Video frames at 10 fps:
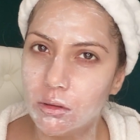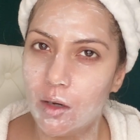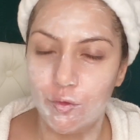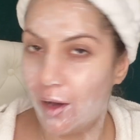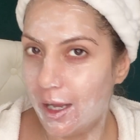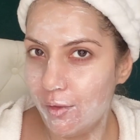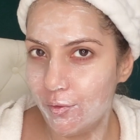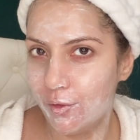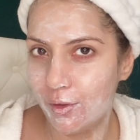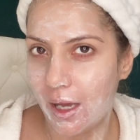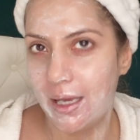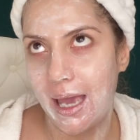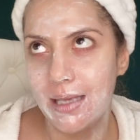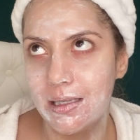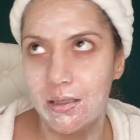5, I
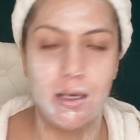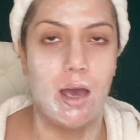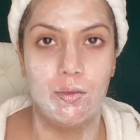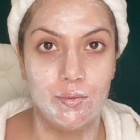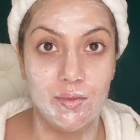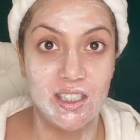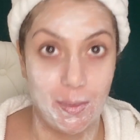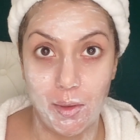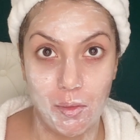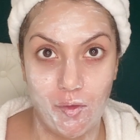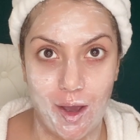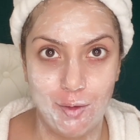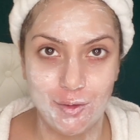guess. Yeah, step number 5.